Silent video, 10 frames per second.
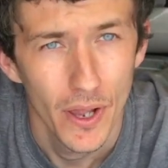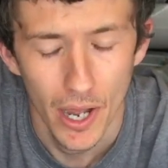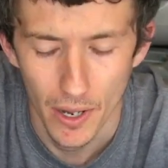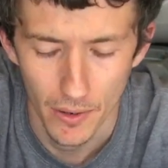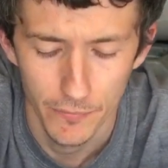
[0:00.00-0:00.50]

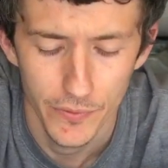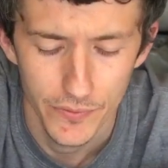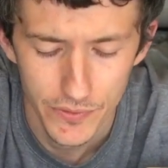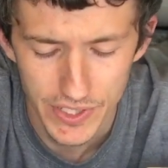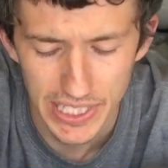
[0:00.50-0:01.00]
of
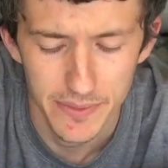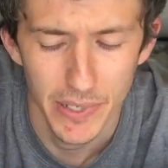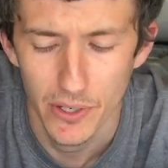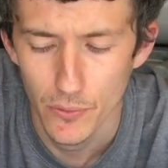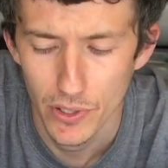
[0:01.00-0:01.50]

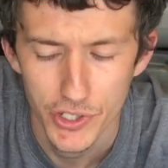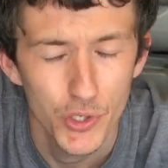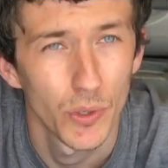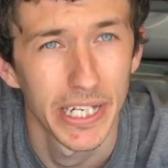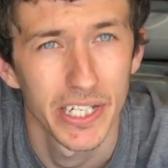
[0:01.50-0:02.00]
6mm
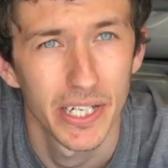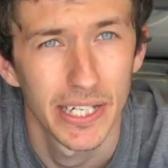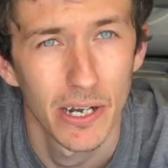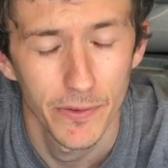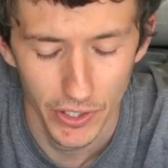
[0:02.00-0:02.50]
short link
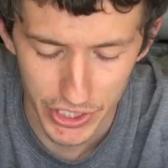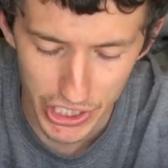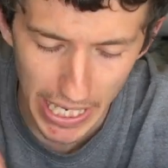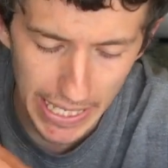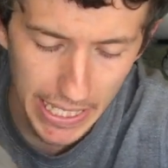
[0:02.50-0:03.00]
galvanised
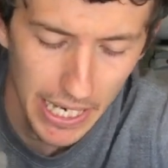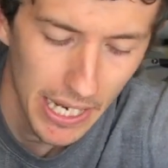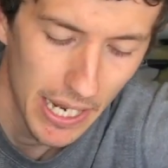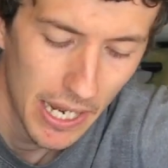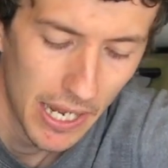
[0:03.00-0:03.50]
chain,
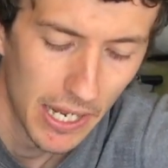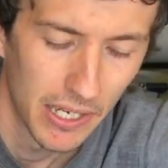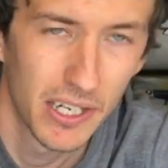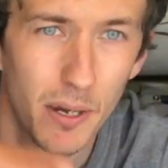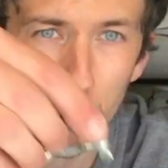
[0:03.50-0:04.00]
a
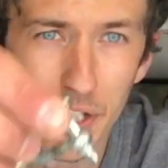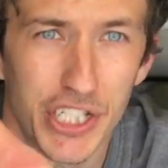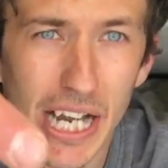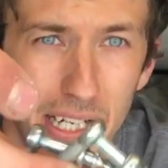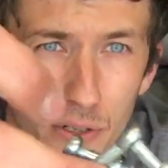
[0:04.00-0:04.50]
couple of
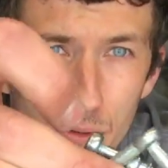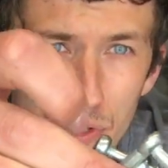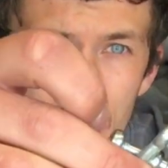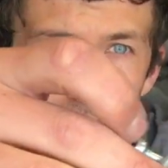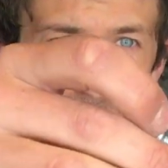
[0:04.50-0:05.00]

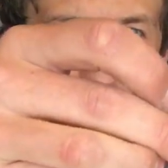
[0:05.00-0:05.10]
shackles,